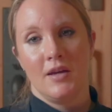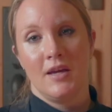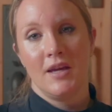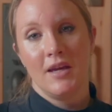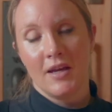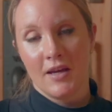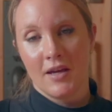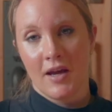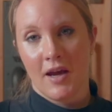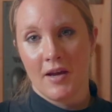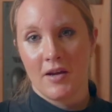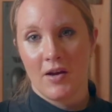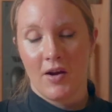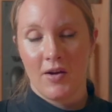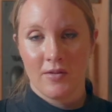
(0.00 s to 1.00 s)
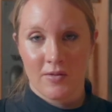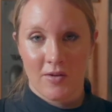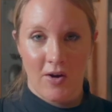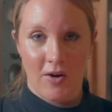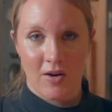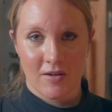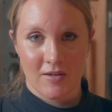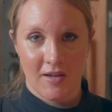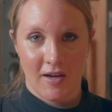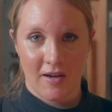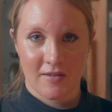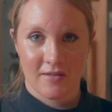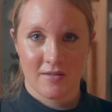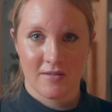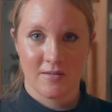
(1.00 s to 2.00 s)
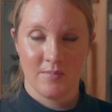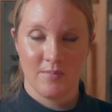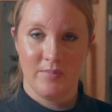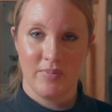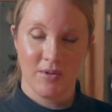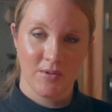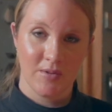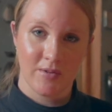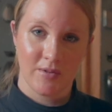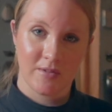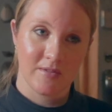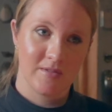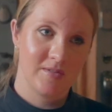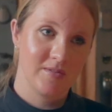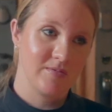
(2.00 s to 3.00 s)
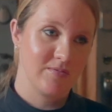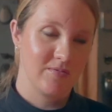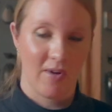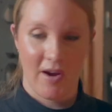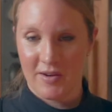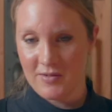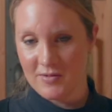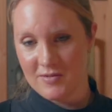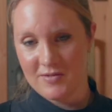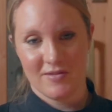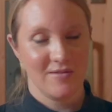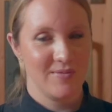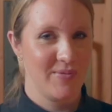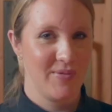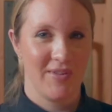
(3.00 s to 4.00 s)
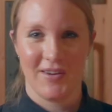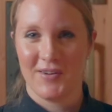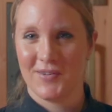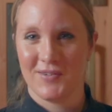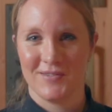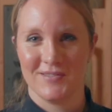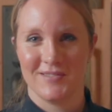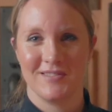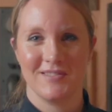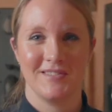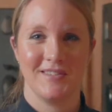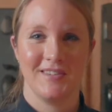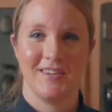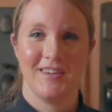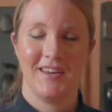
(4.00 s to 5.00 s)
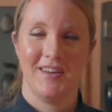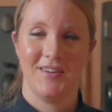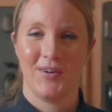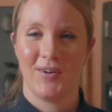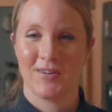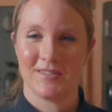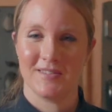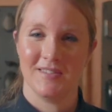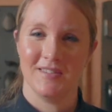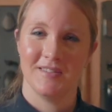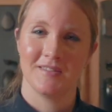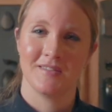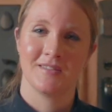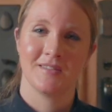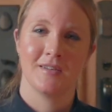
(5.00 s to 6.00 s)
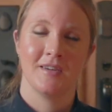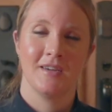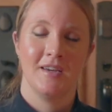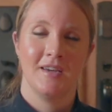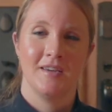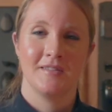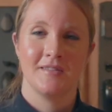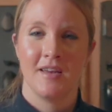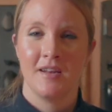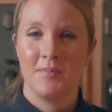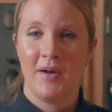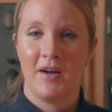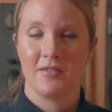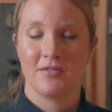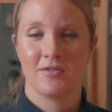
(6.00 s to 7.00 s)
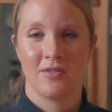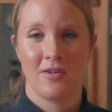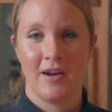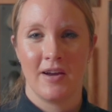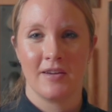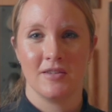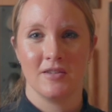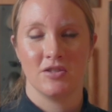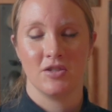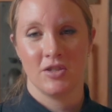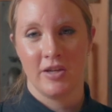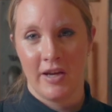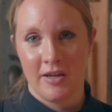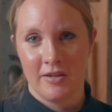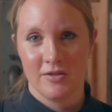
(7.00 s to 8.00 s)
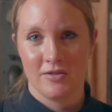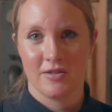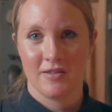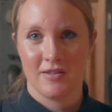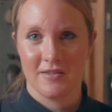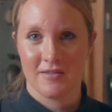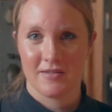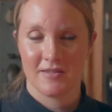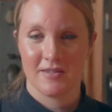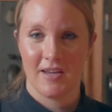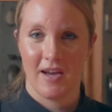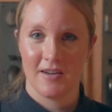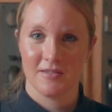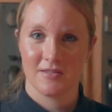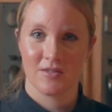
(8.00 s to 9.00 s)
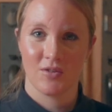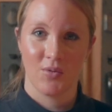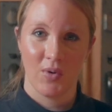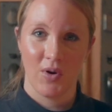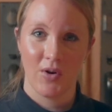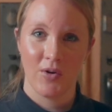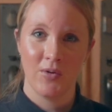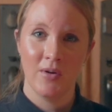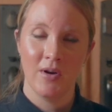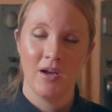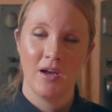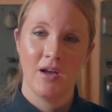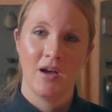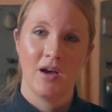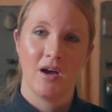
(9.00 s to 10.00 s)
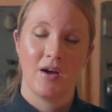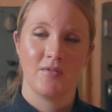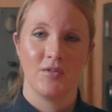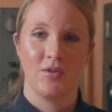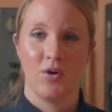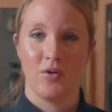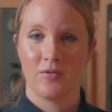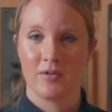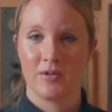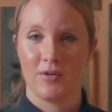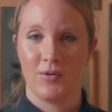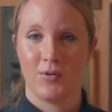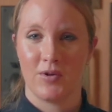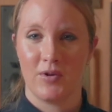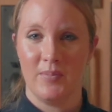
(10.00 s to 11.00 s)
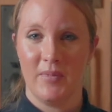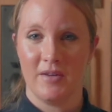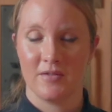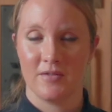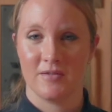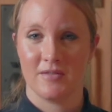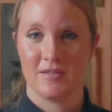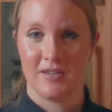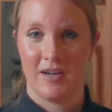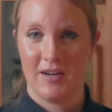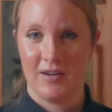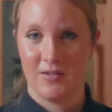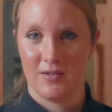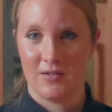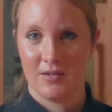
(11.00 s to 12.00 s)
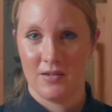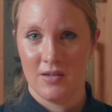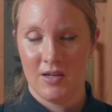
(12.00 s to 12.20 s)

He and other architects, builders, writers, thinkers, and artisans set about trying to change this status quo of an overly ornamental style,